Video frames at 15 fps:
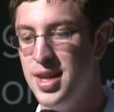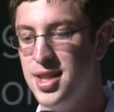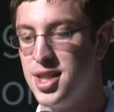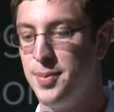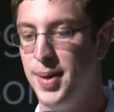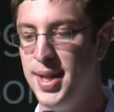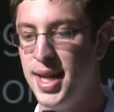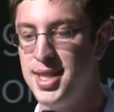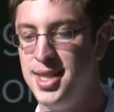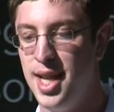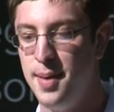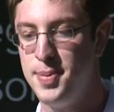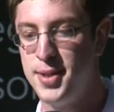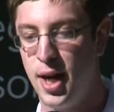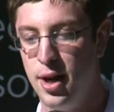So my next
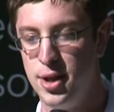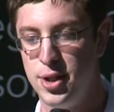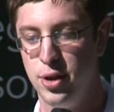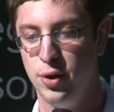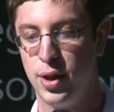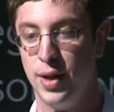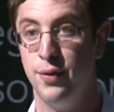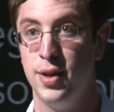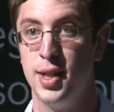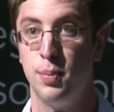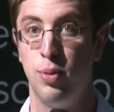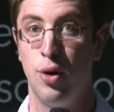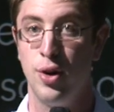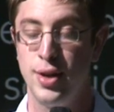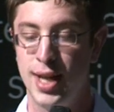steps are to convert the
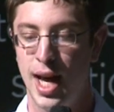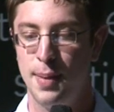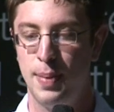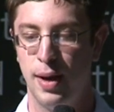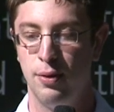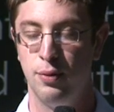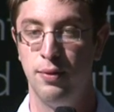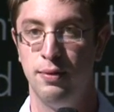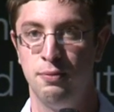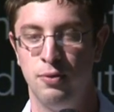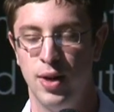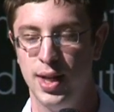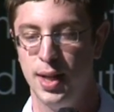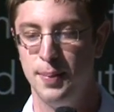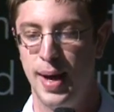prototype I've
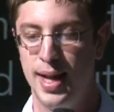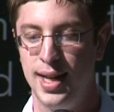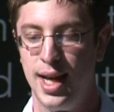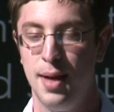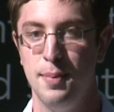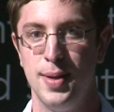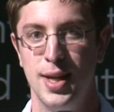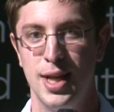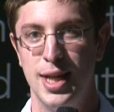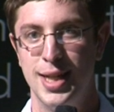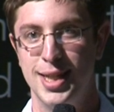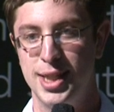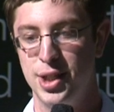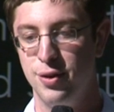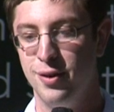written in MATLAB
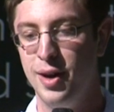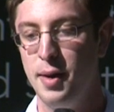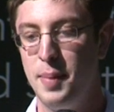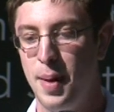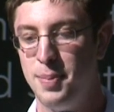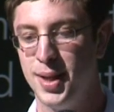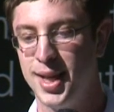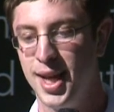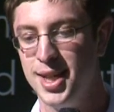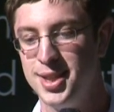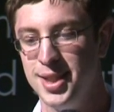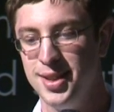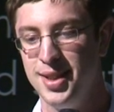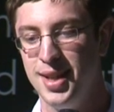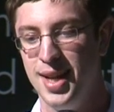to a web
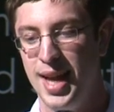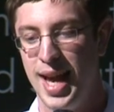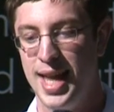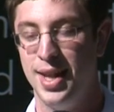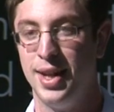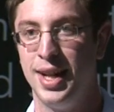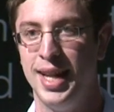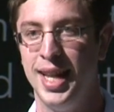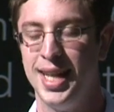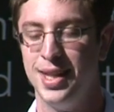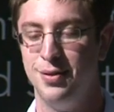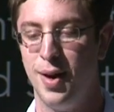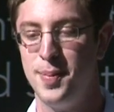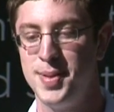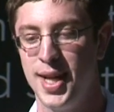application, and then get the
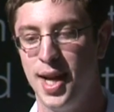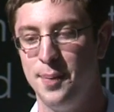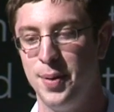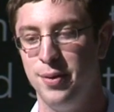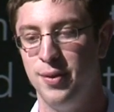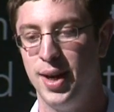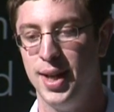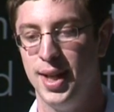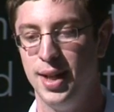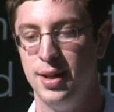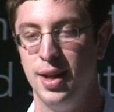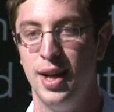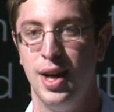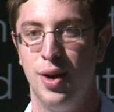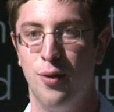website up and running,
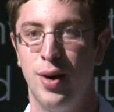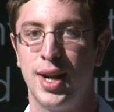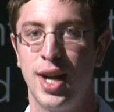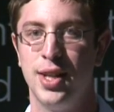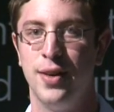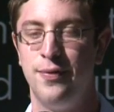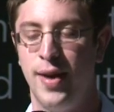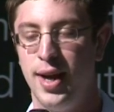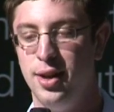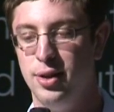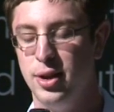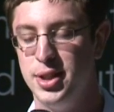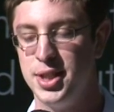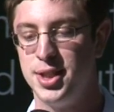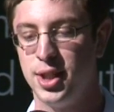work out the final
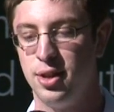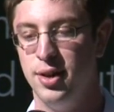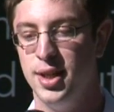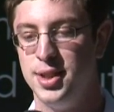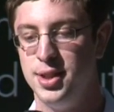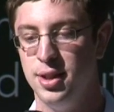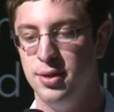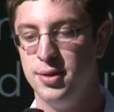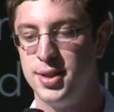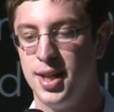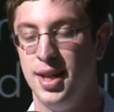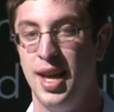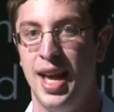logistical issues,